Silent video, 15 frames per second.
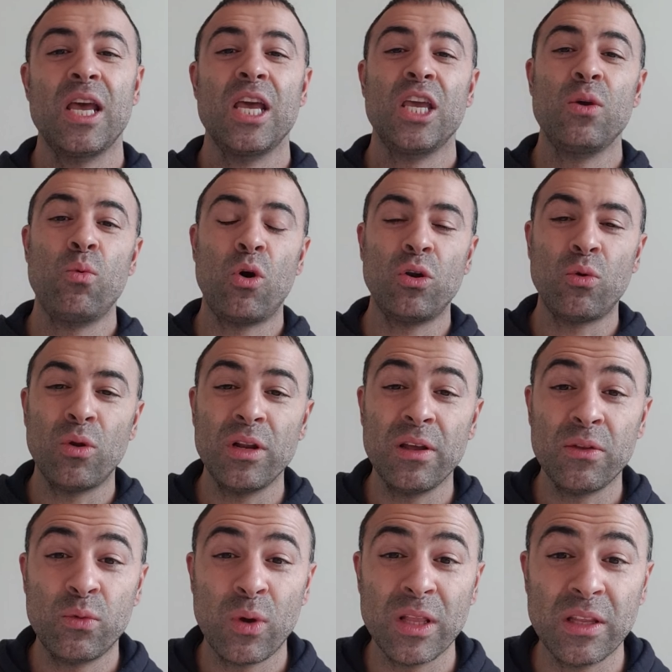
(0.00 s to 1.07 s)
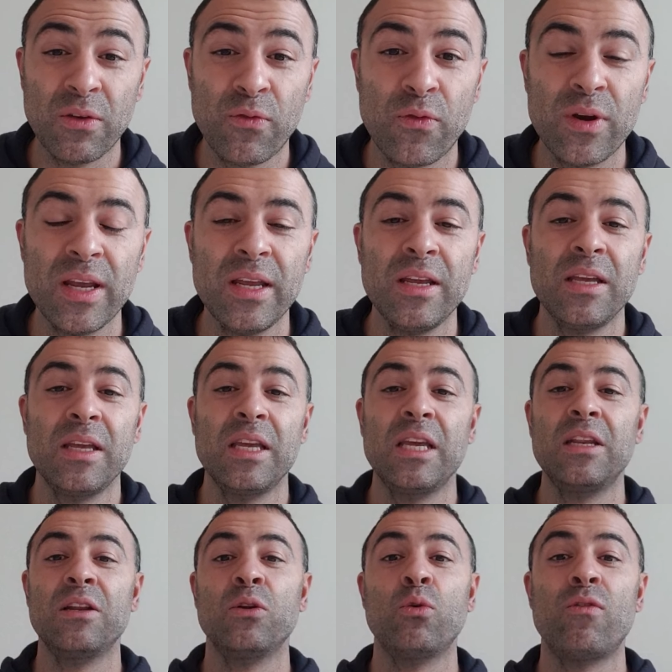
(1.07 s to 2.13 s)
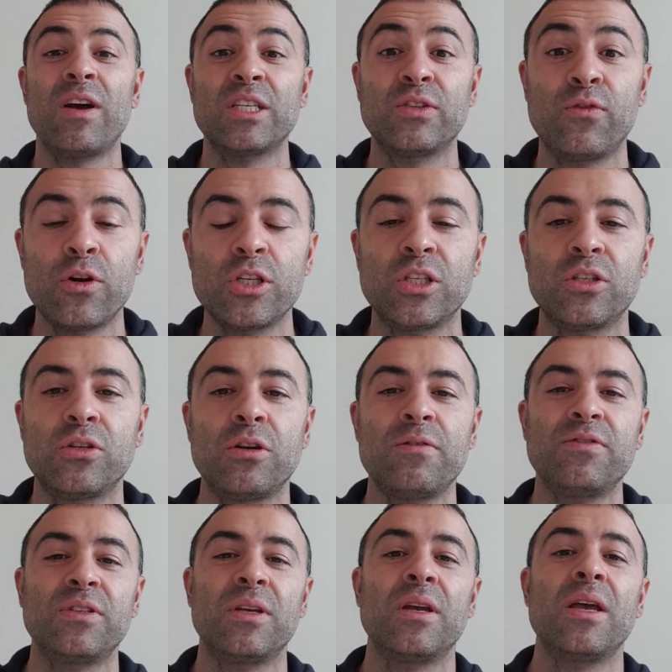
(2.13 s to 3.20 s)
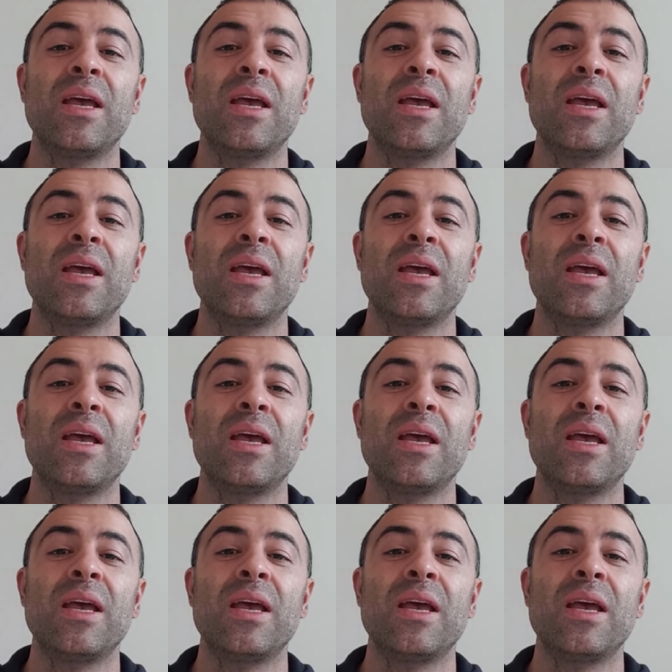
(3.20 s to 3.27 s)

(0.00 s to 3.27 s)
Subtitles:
He won only 23 in Novak's first serves